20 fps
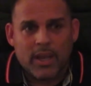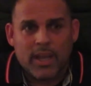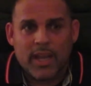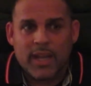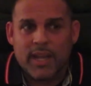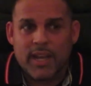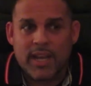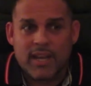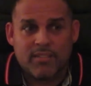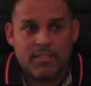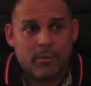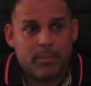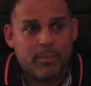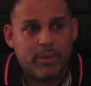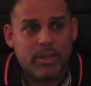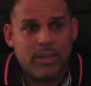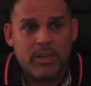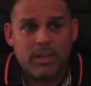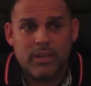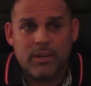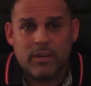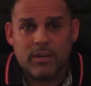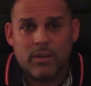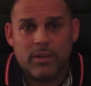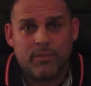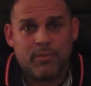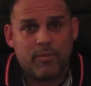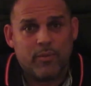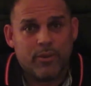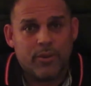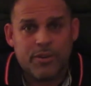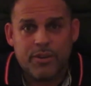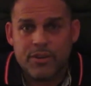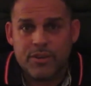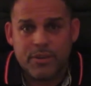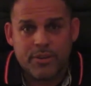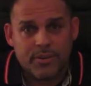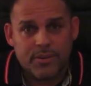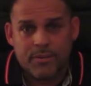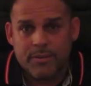And as a B, 4
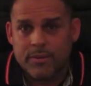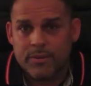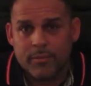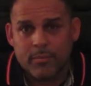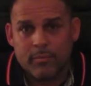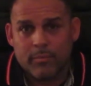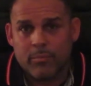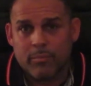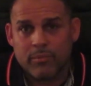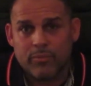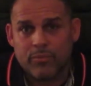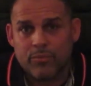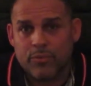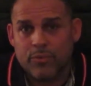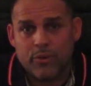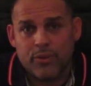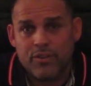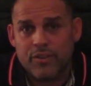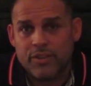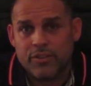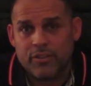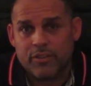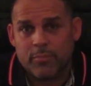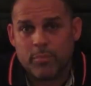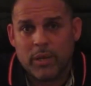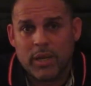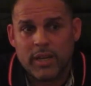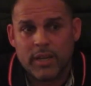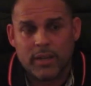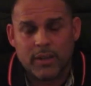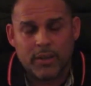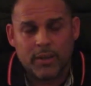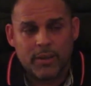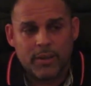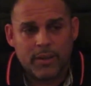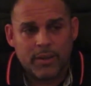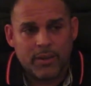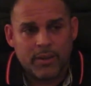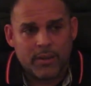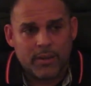years of playing.
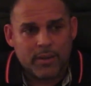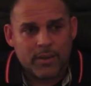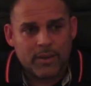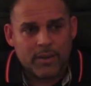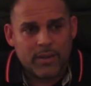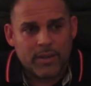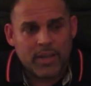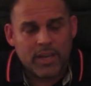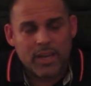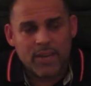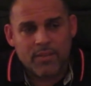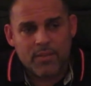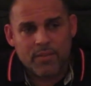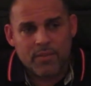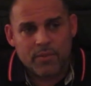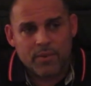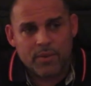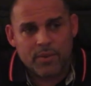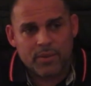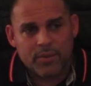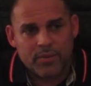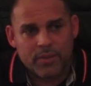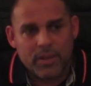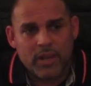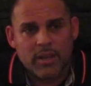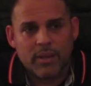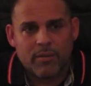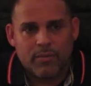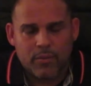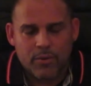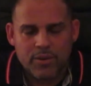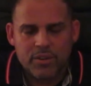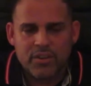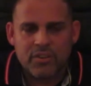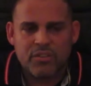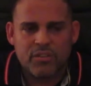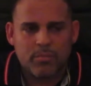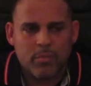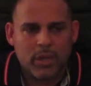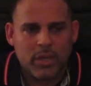Not even 4 years. Yeah, 4 years
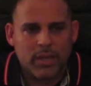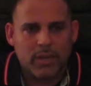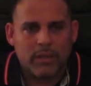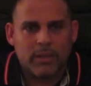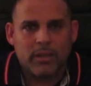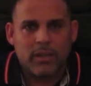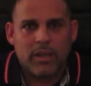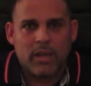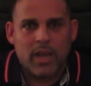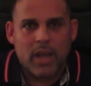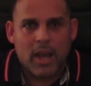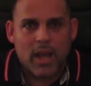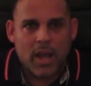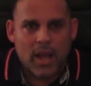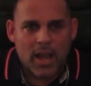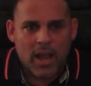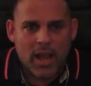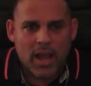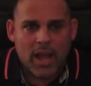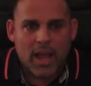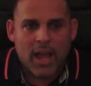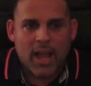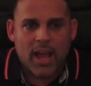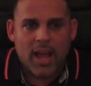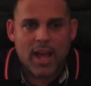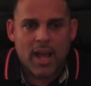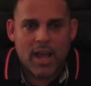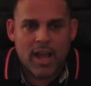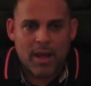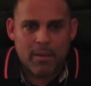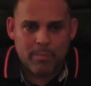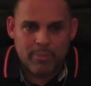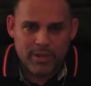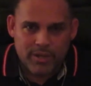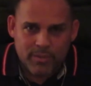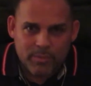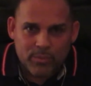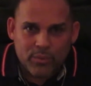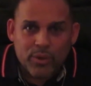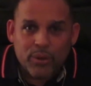of playing. I beat
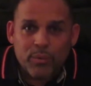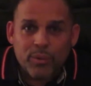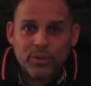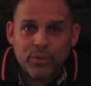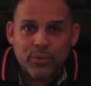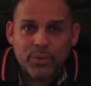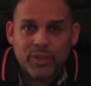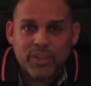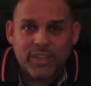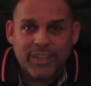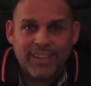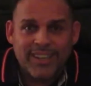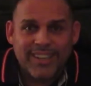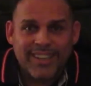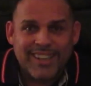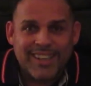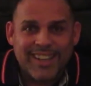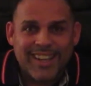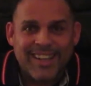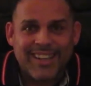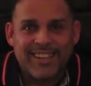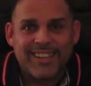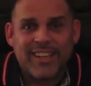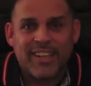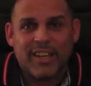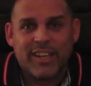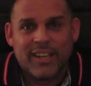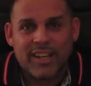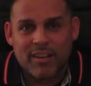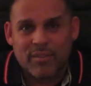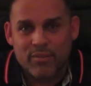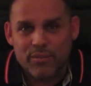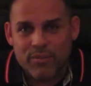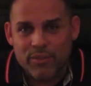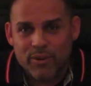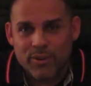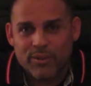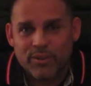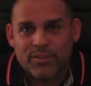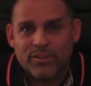him 21-20, and then it got
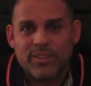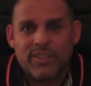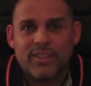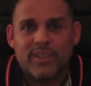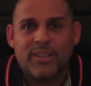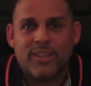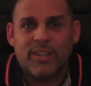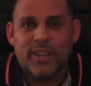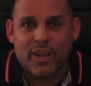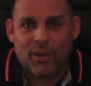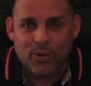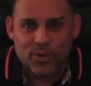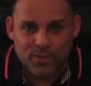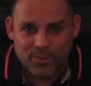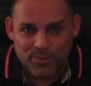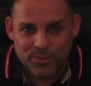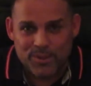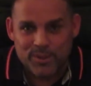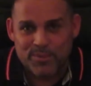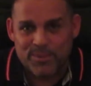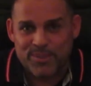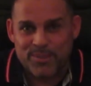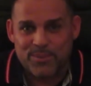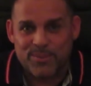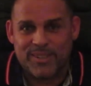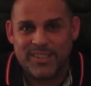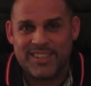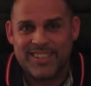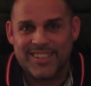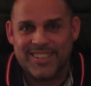reversed, and I lost 21-20.